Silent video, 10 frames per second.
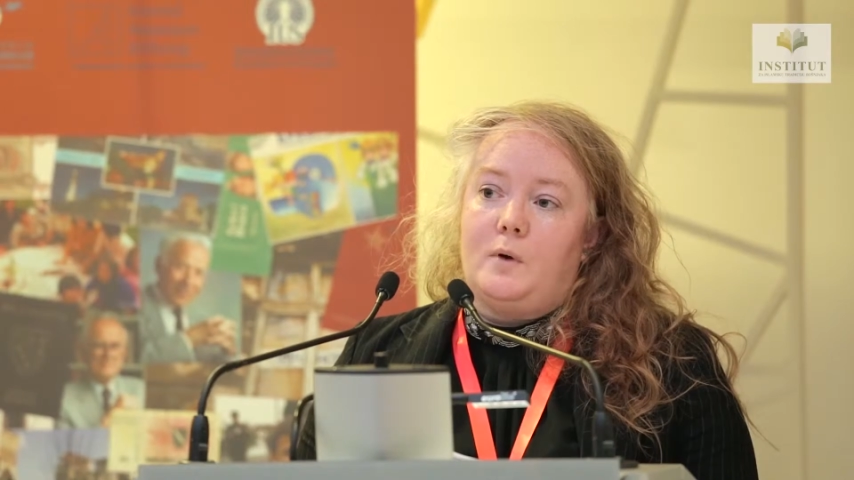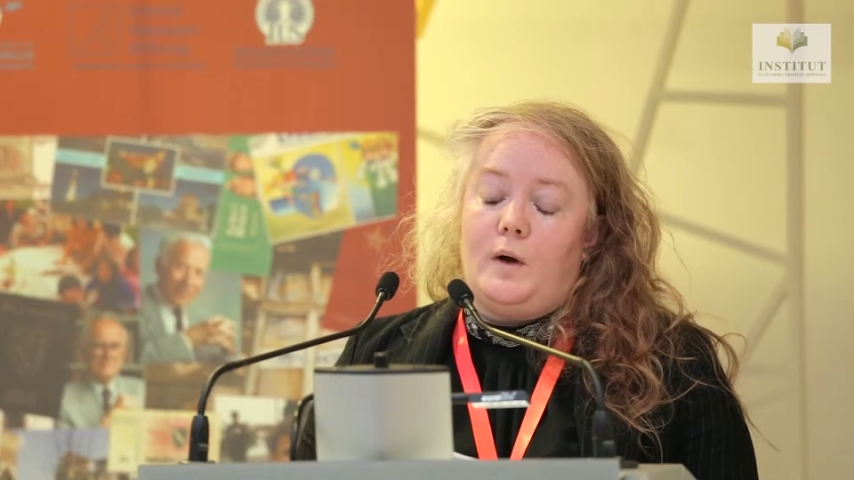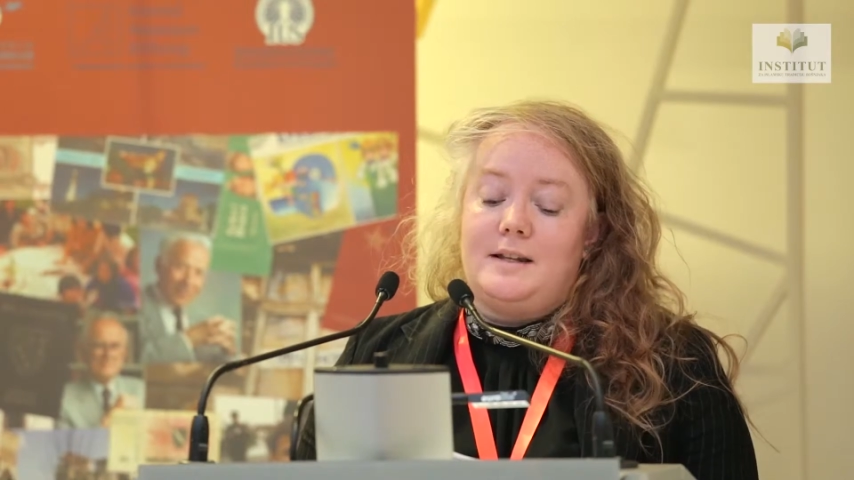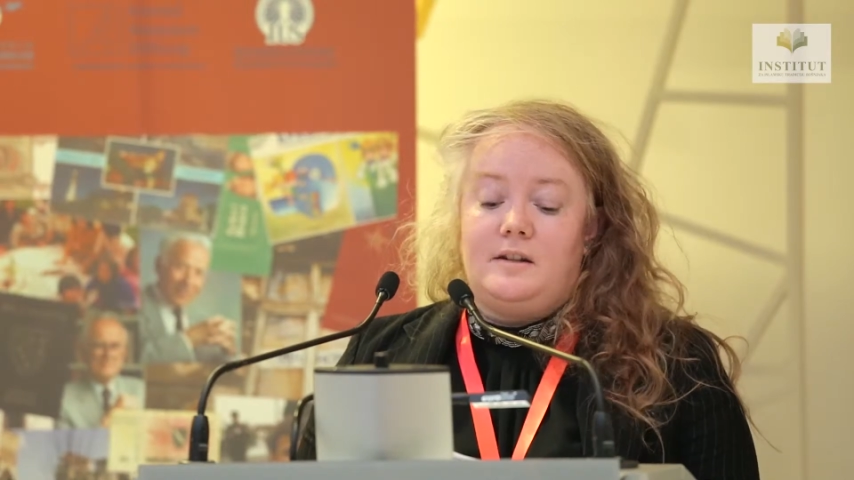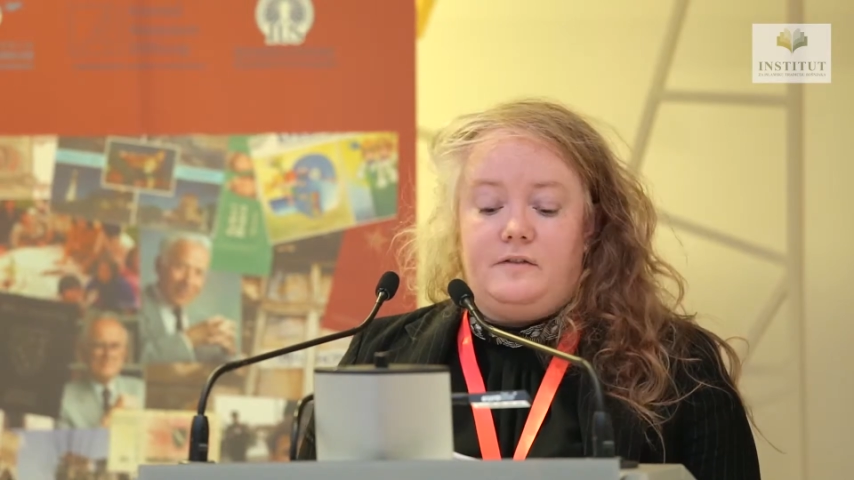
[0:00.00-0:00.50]

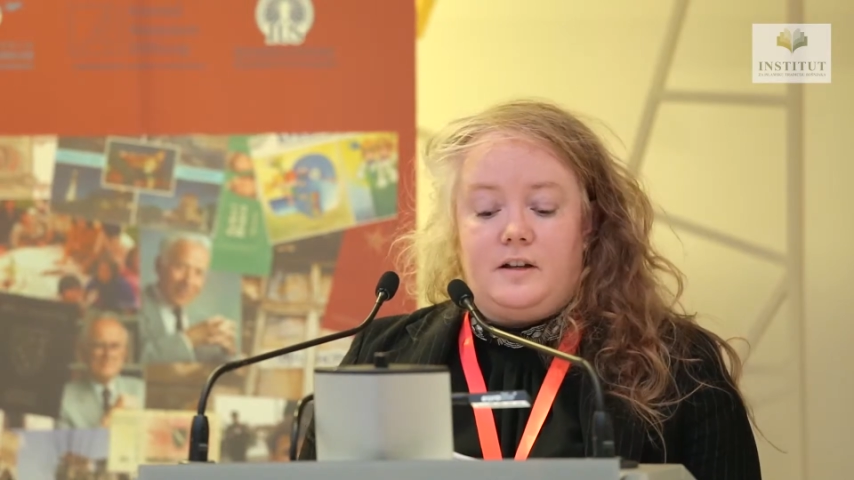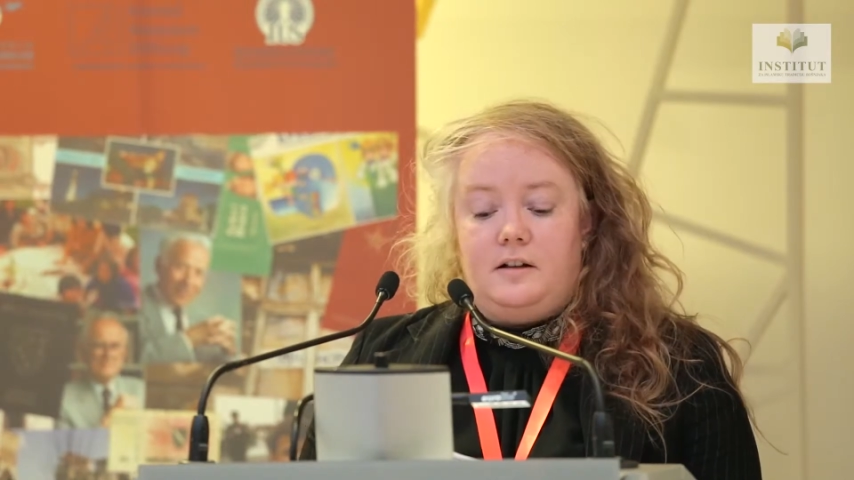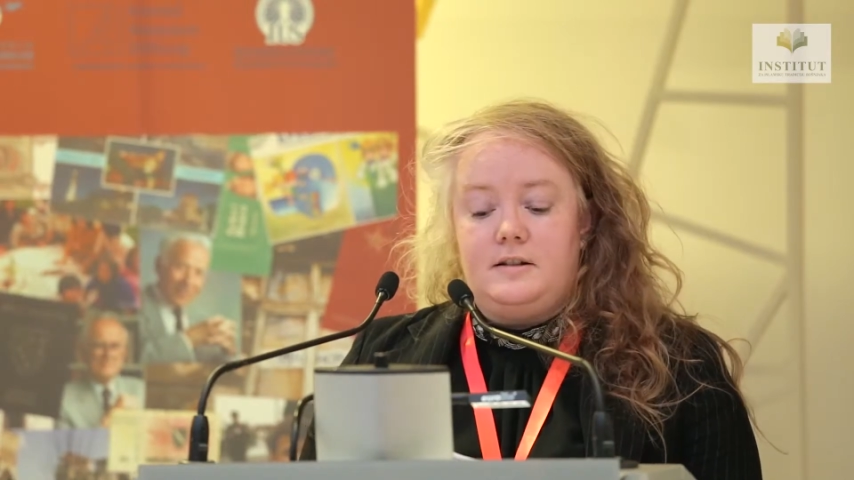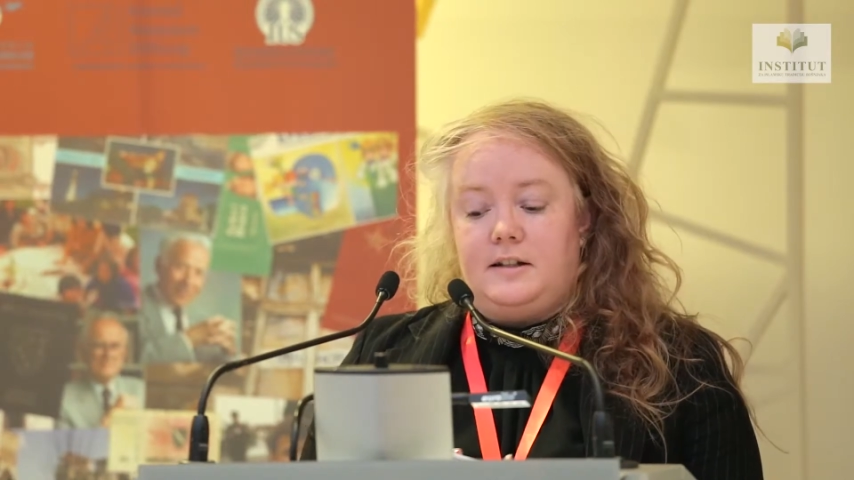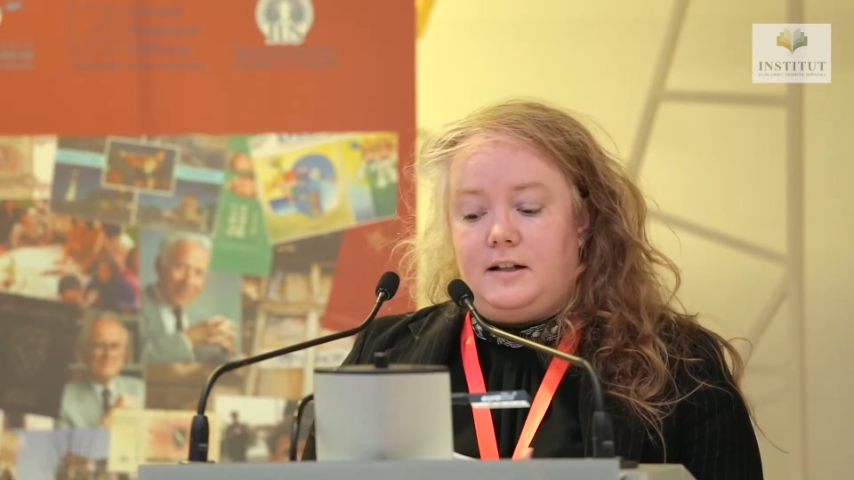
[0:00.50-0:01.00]
quite
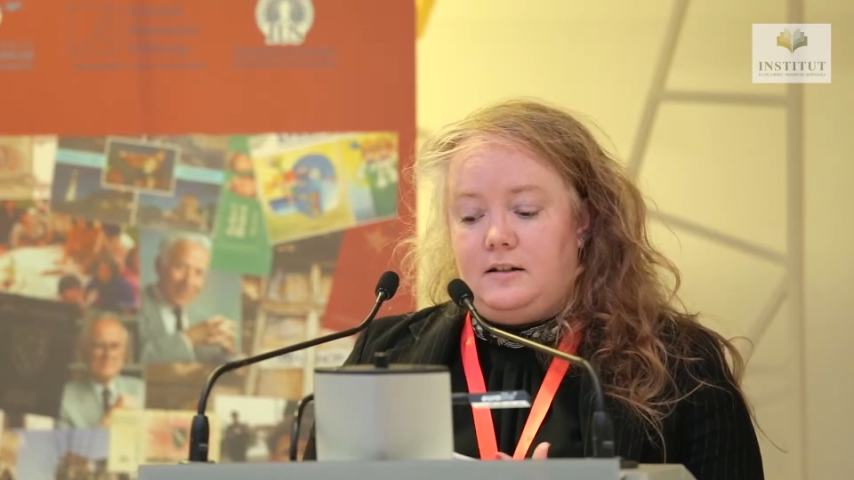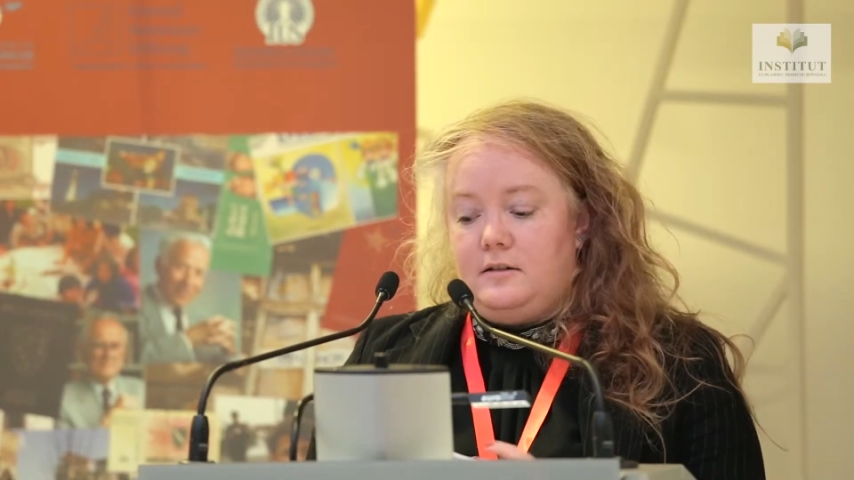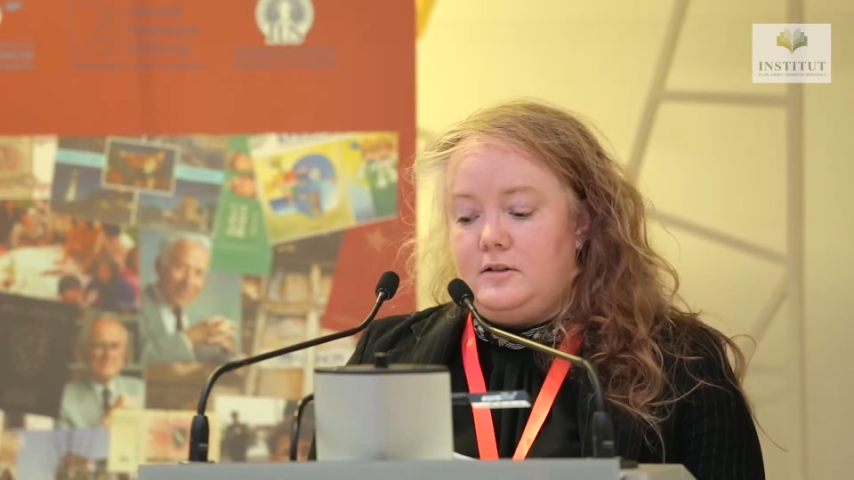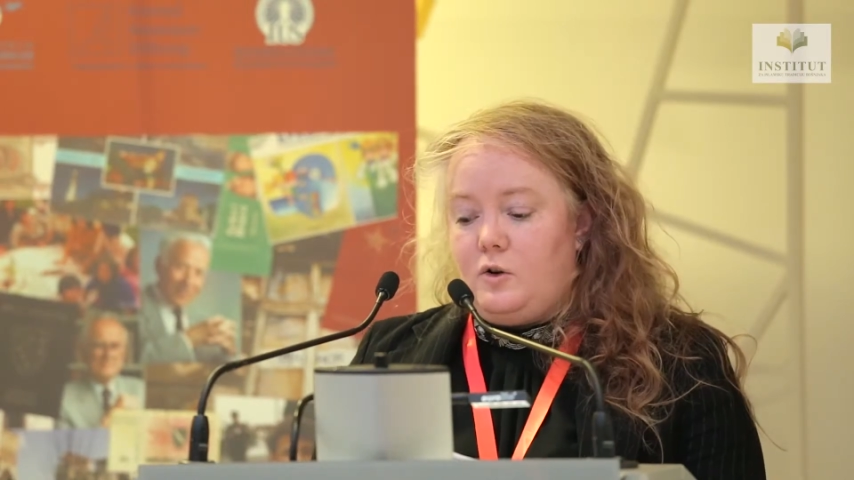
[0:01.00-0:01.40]
difficult, and I'll